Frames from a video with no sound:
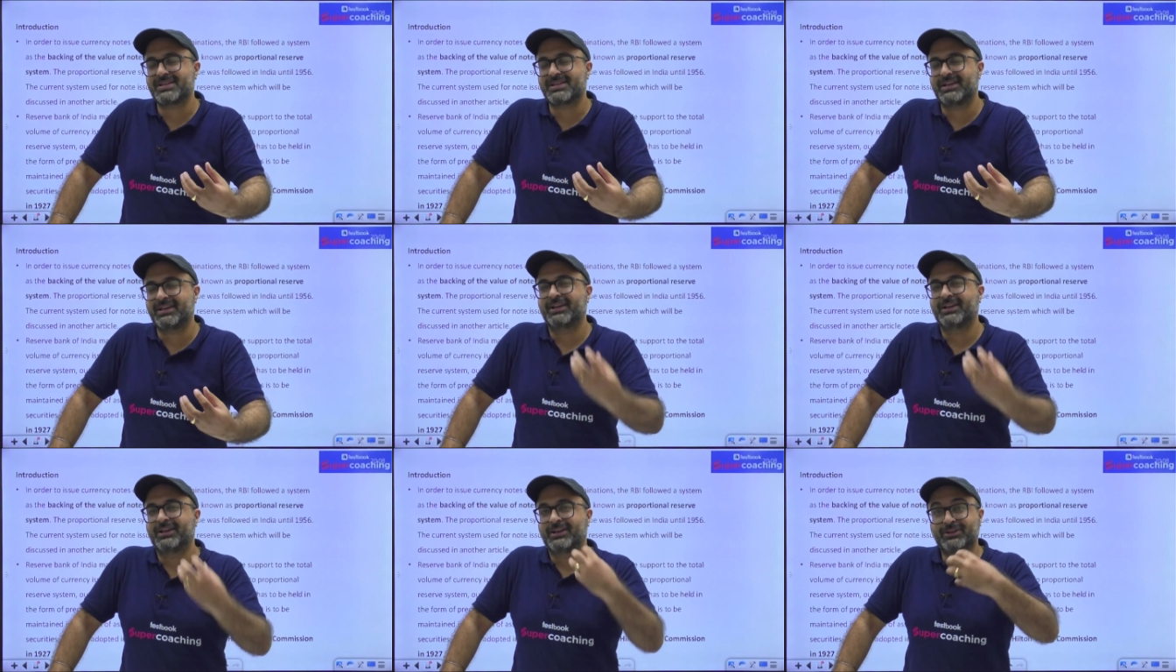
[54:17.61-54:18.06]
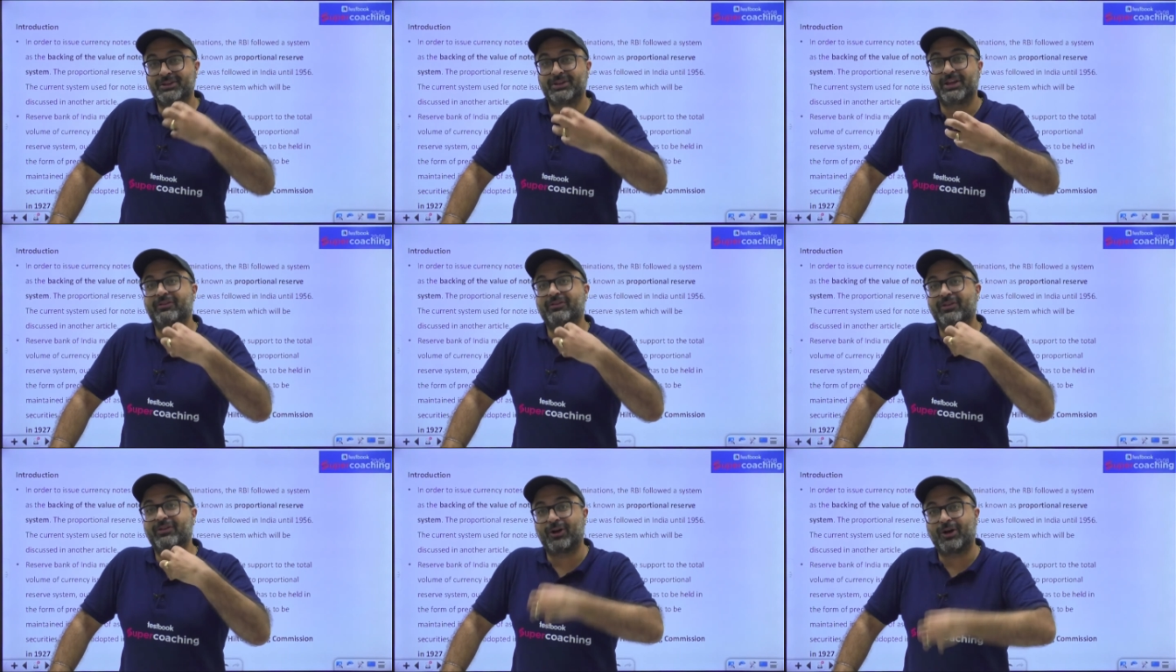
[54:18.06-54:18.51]
they will
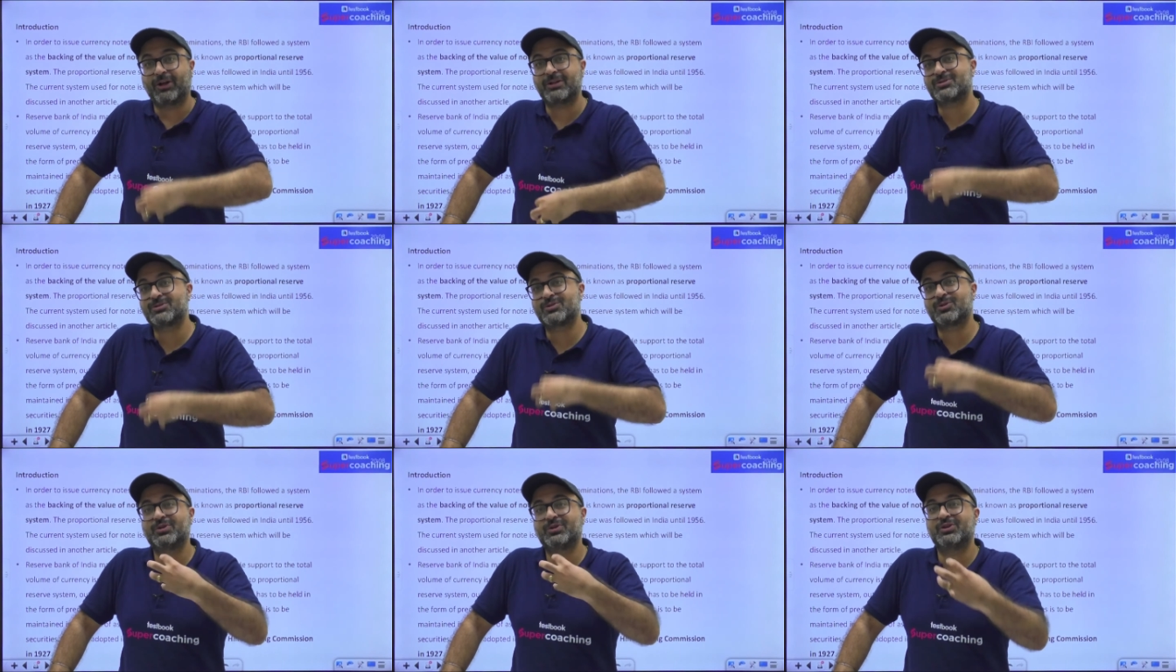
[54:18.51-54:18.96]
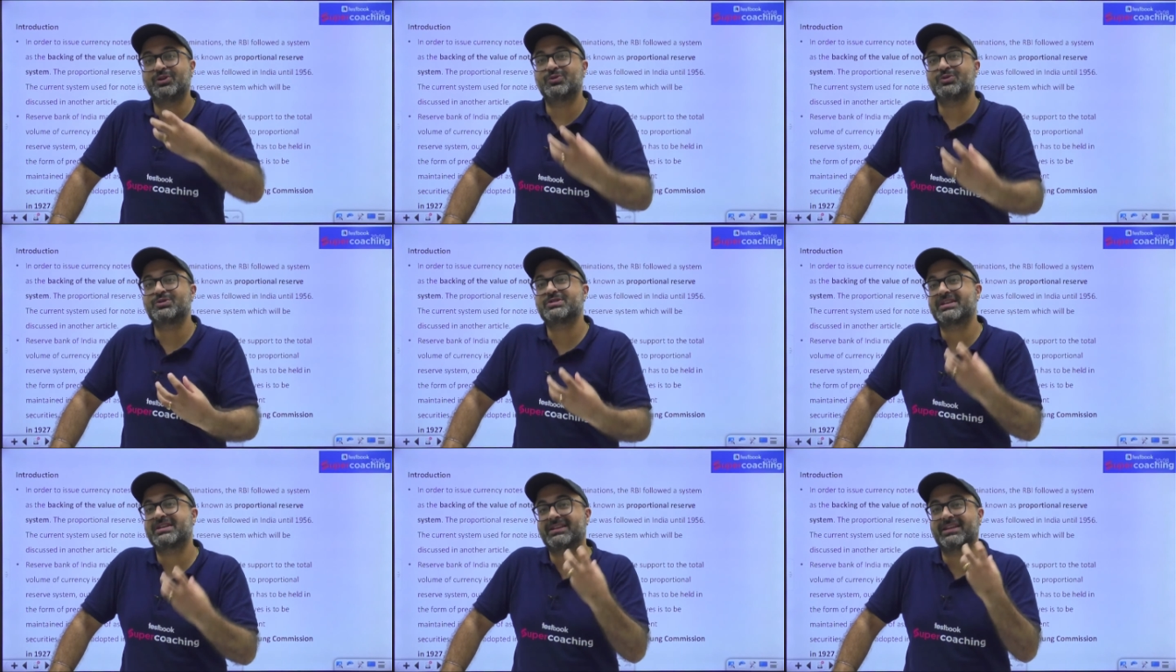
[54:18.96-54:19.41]
also be using the
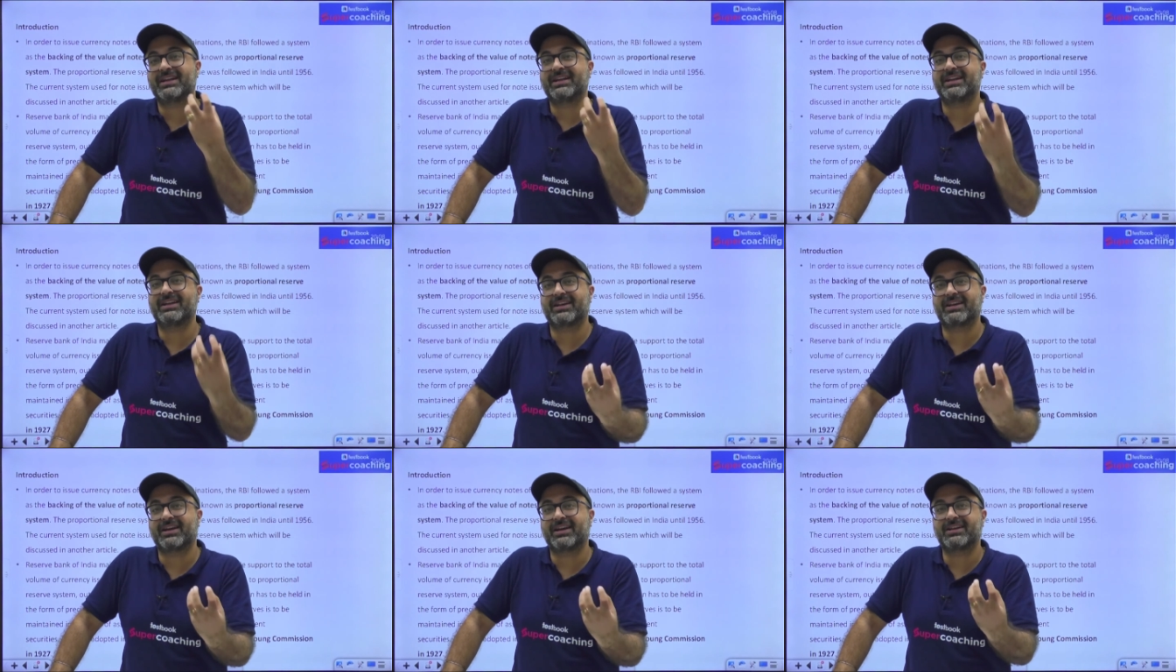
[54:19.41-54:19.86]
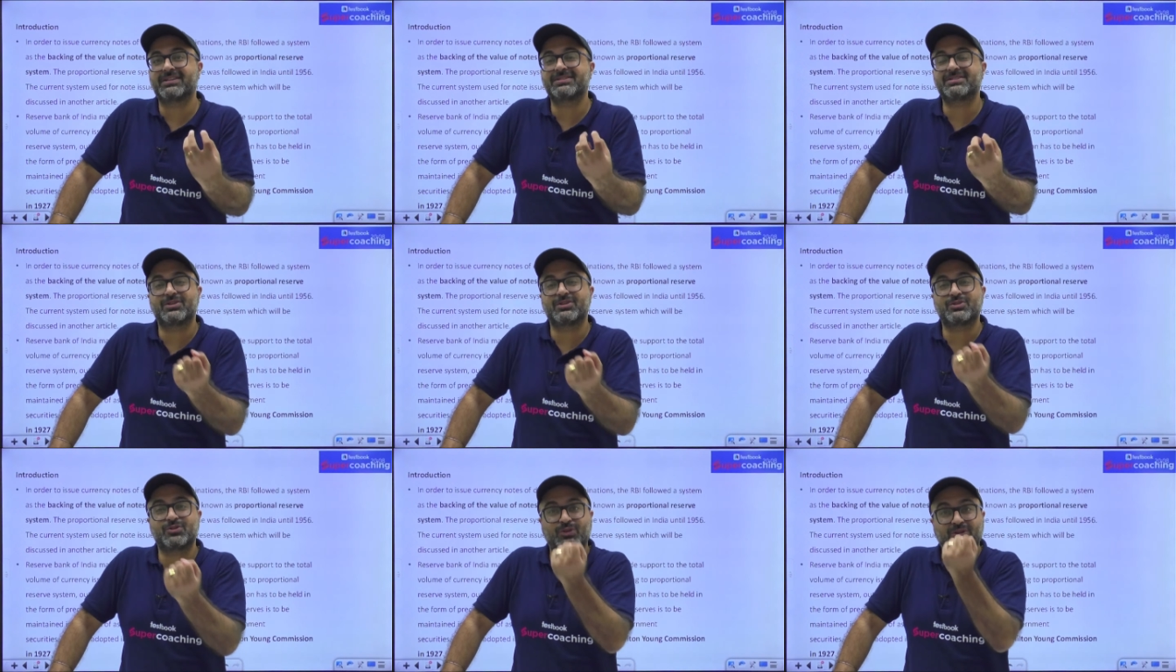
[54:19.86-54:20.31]
Indian currency. So
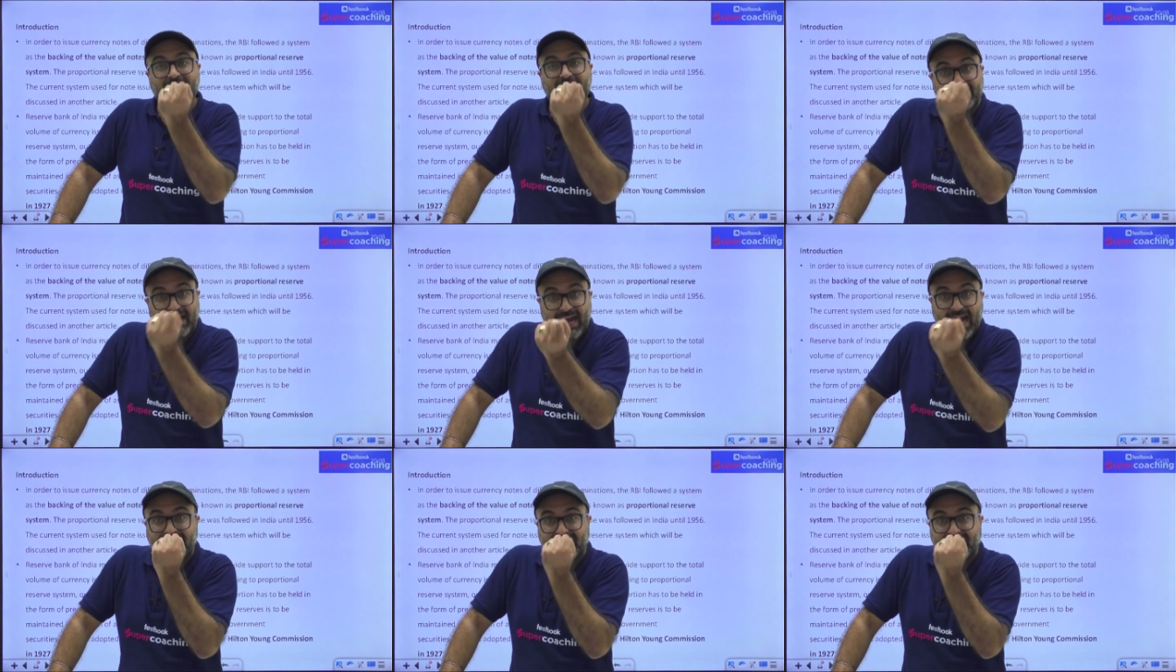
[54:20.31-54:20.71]
that